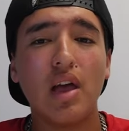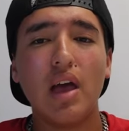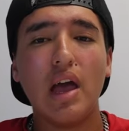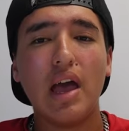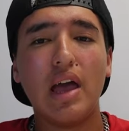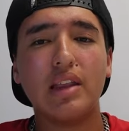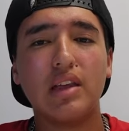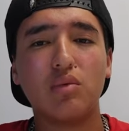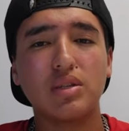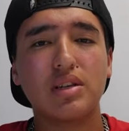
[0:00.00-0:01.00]
and
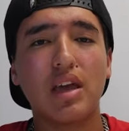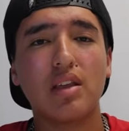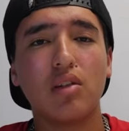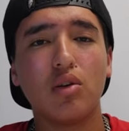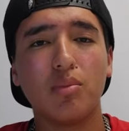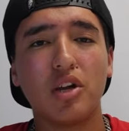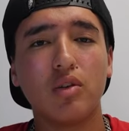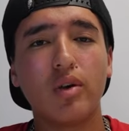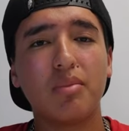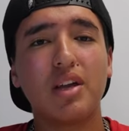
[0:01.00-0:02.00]
it was getting a little bit
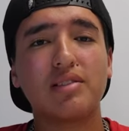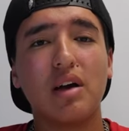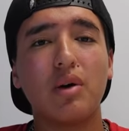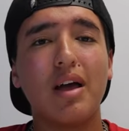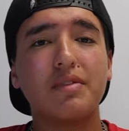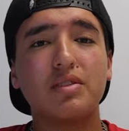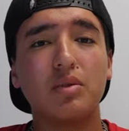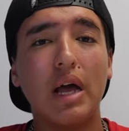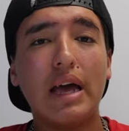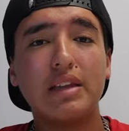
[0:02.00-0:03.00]
annoying because I would have
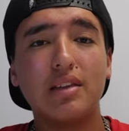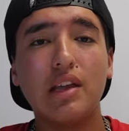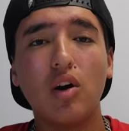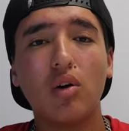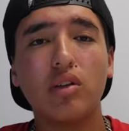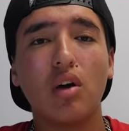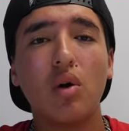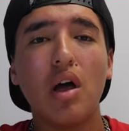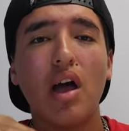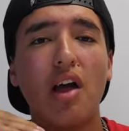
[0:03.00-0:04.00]
to edit the audio
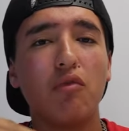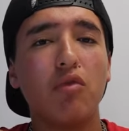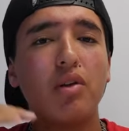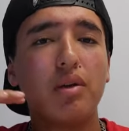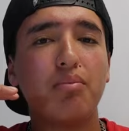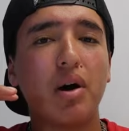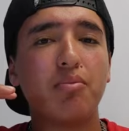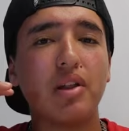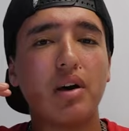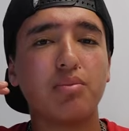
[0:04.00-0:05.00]
and really bump
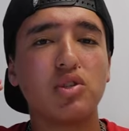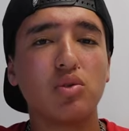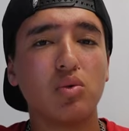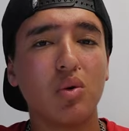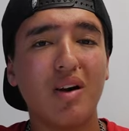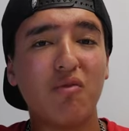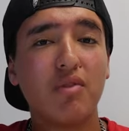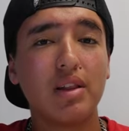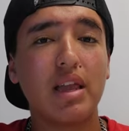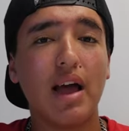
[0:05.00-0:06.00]
it up to
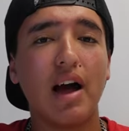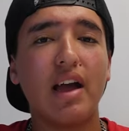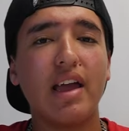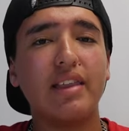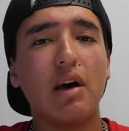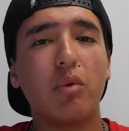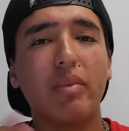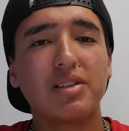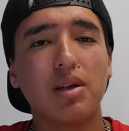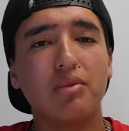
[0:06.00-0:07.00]
really high, and that will
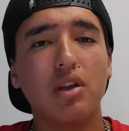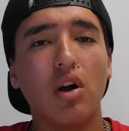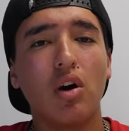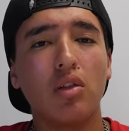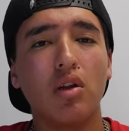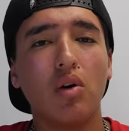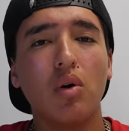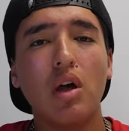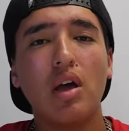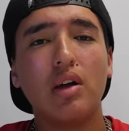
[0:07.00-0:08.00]
mess up the audio
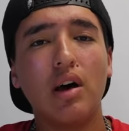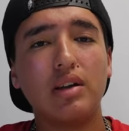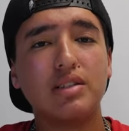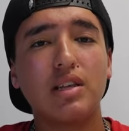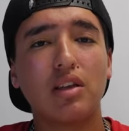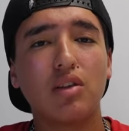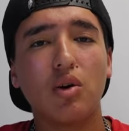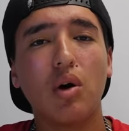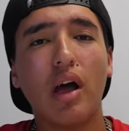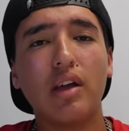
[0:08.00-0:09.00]
uh,
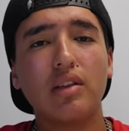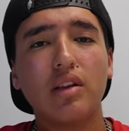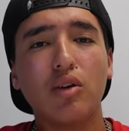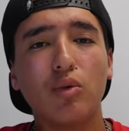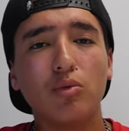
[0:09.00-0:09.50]
signal, and it'll